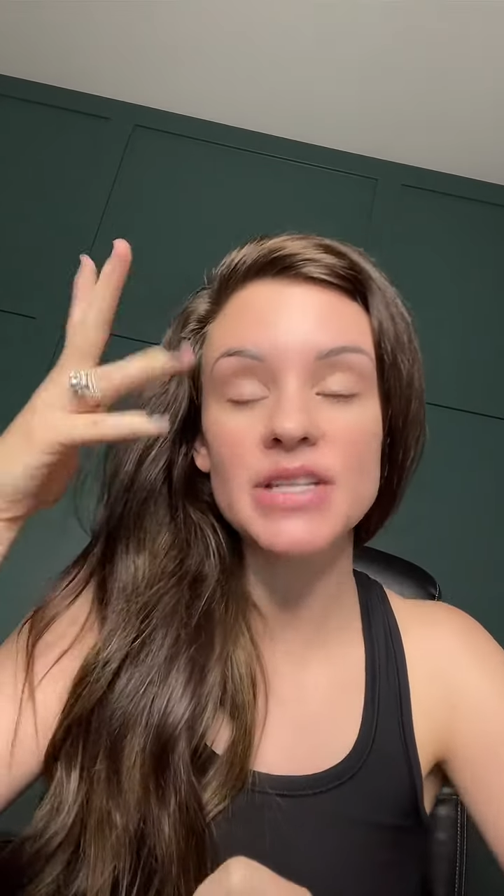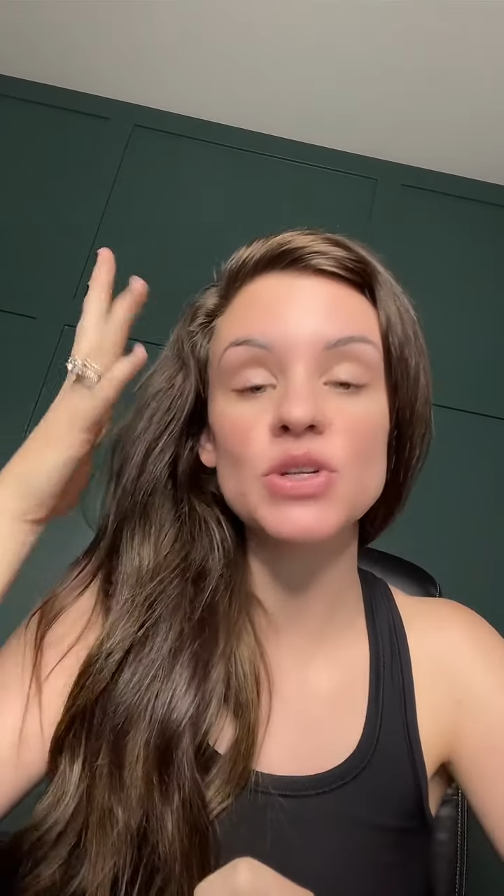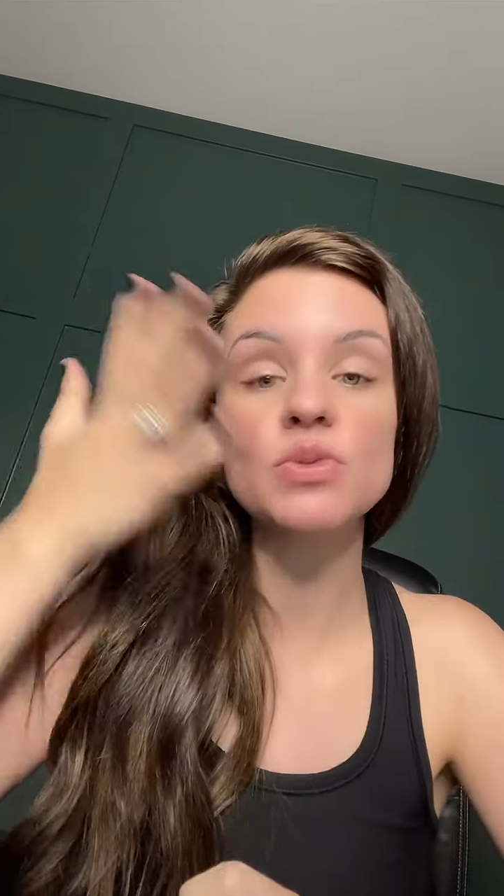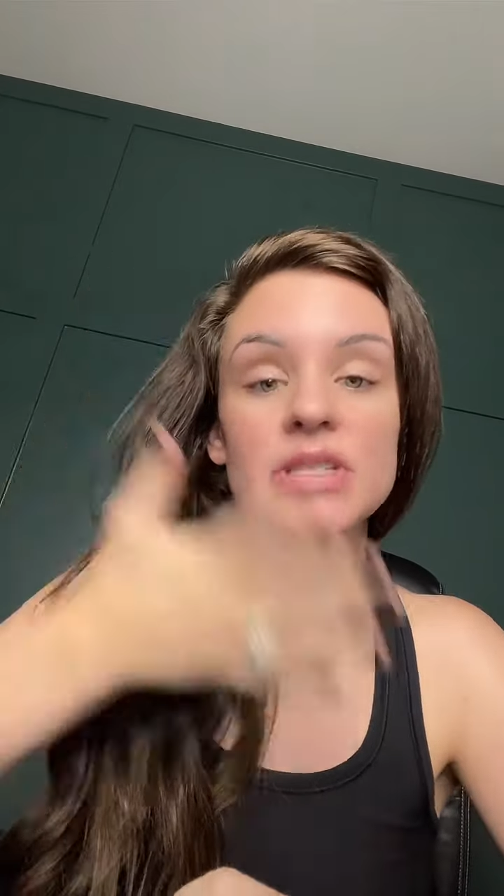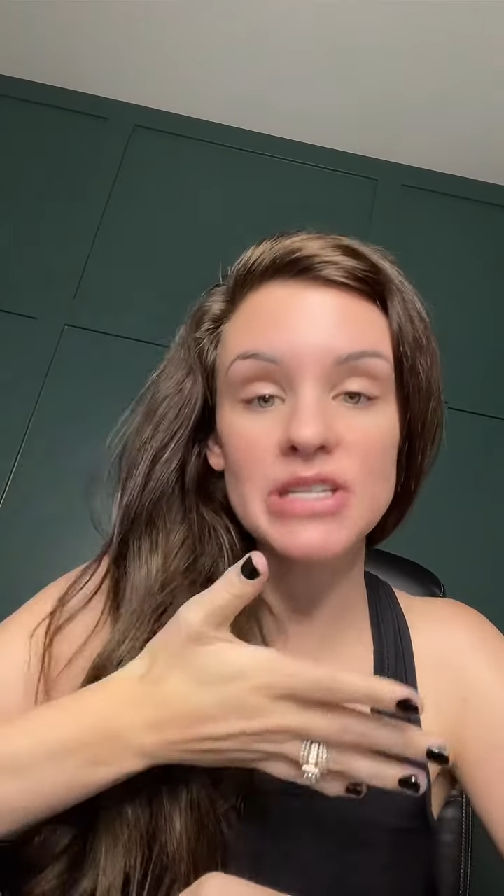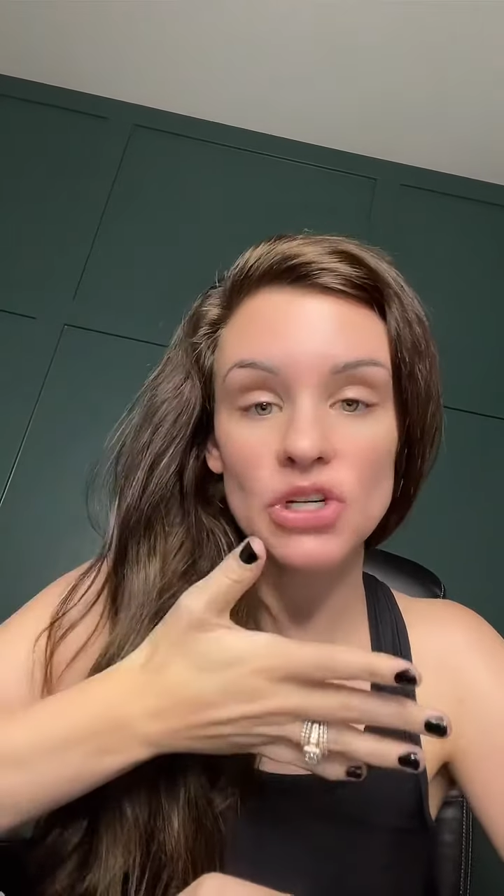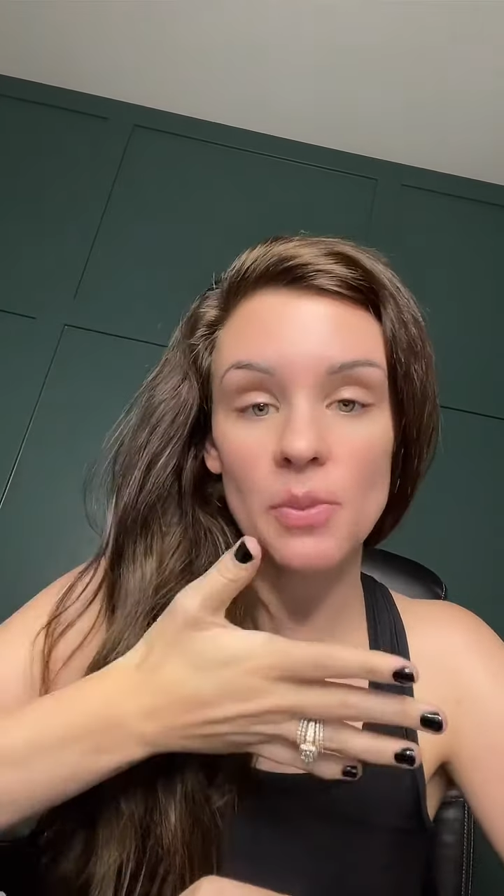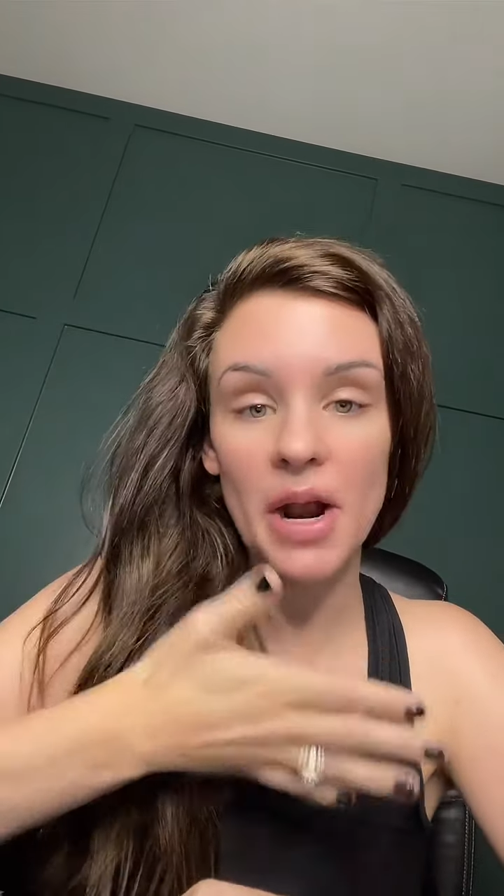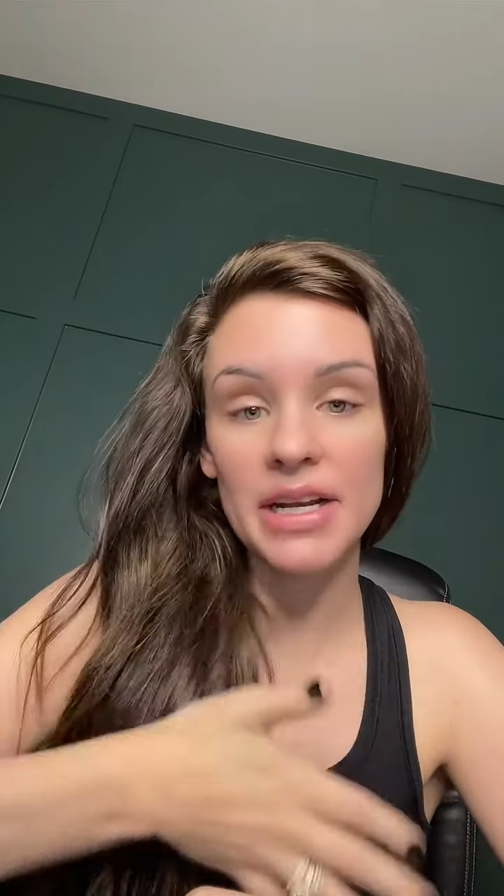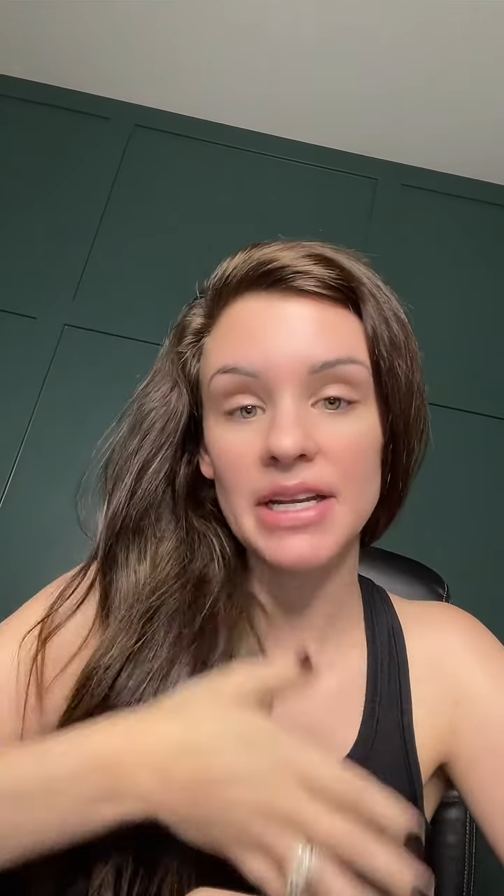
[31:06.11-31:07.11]
I do
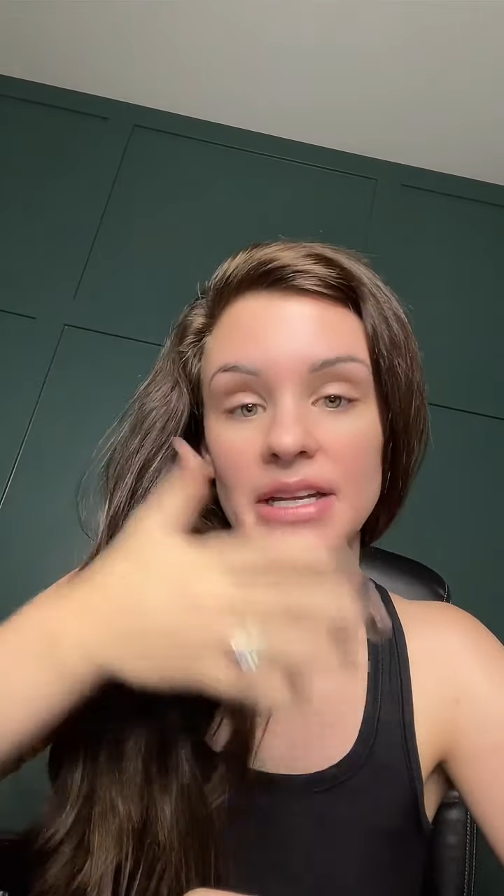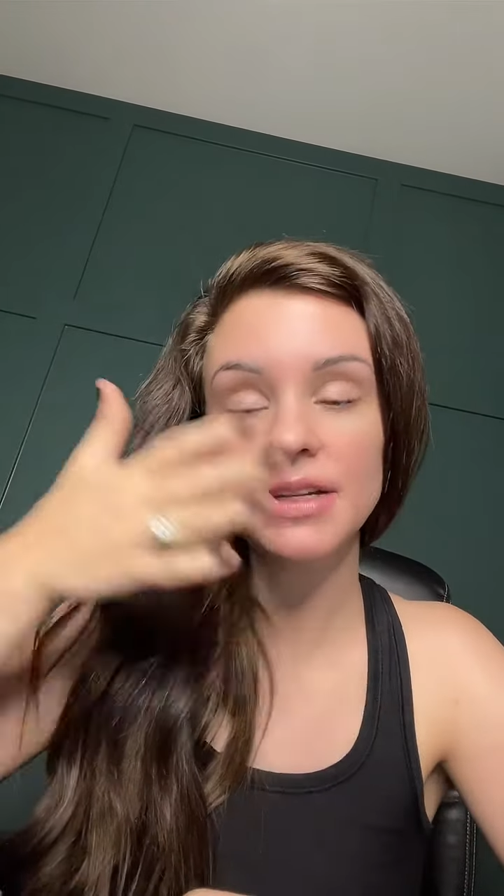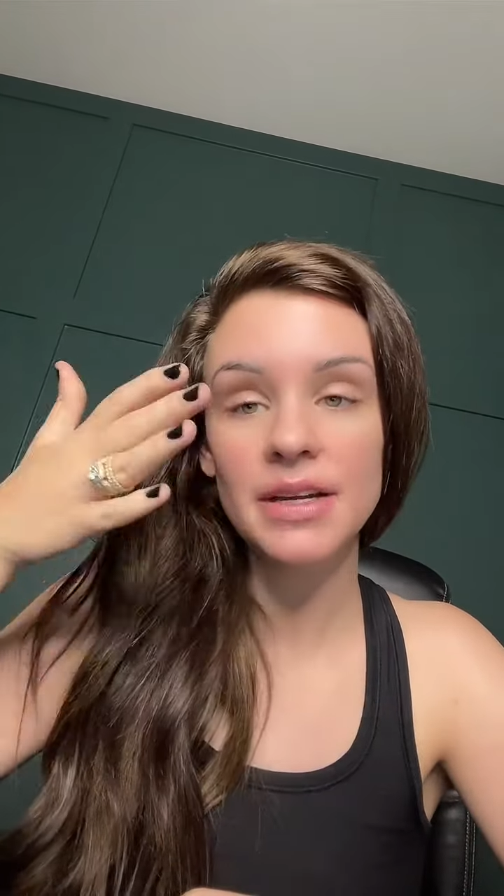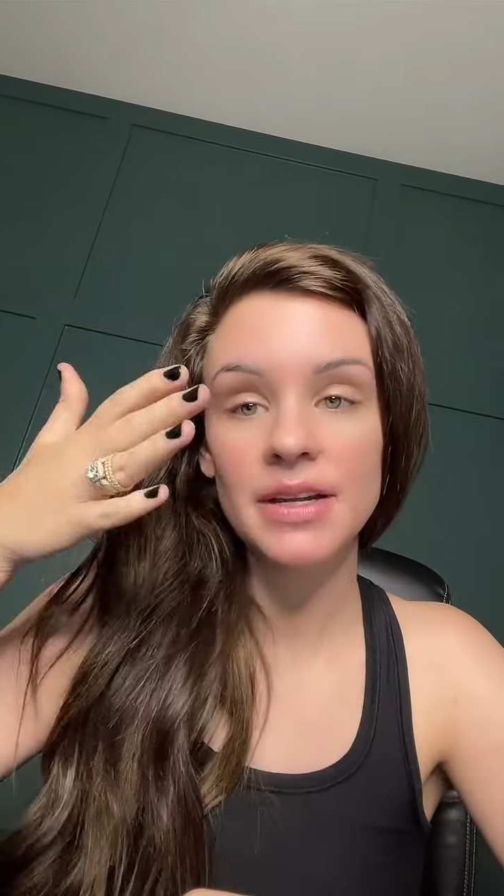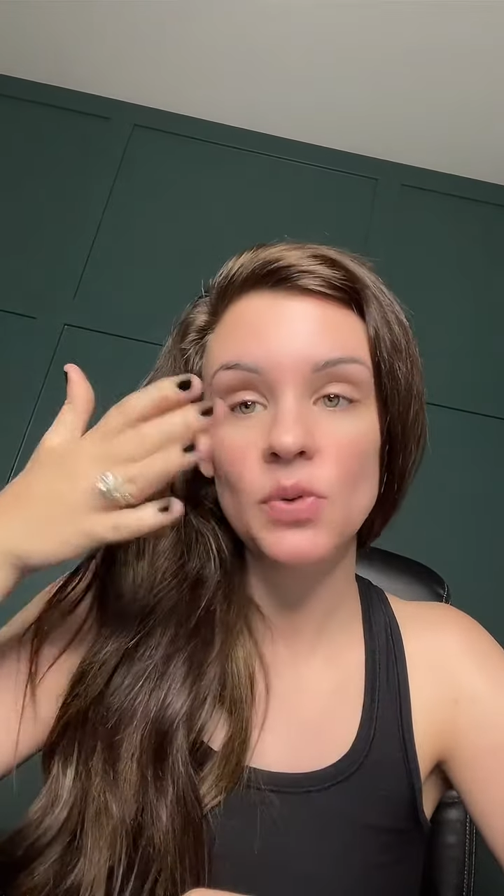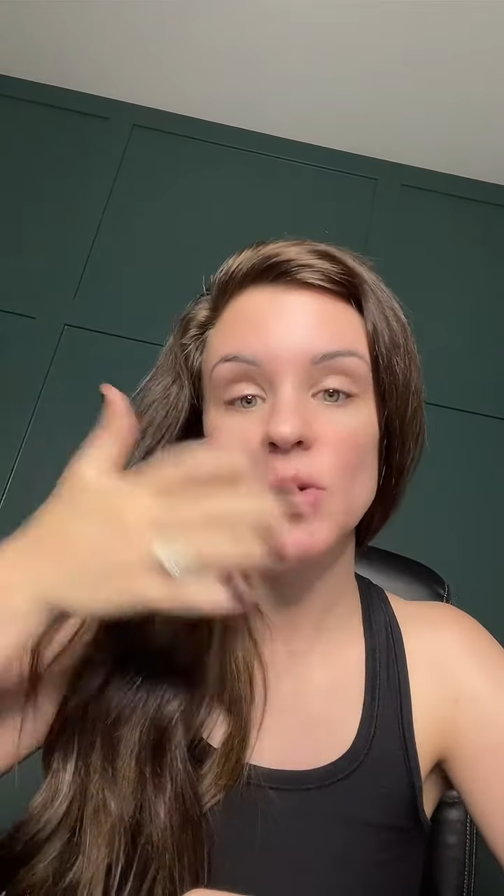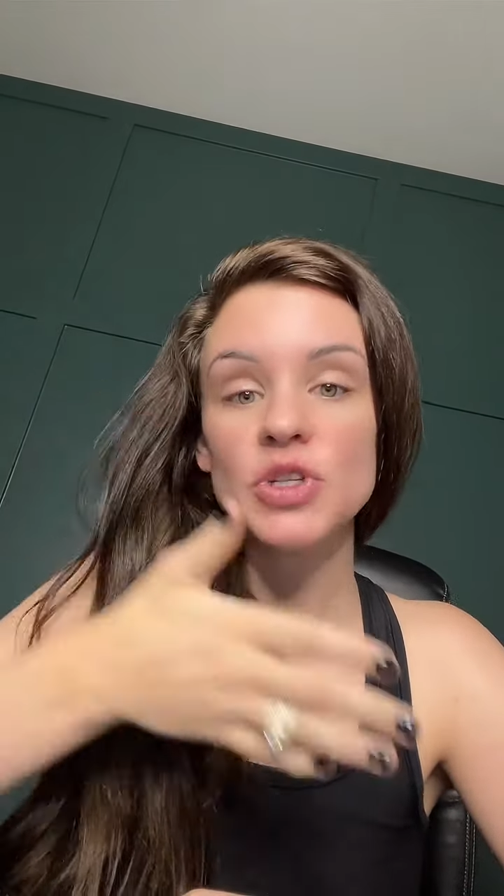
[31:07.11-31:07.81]
digital marketing,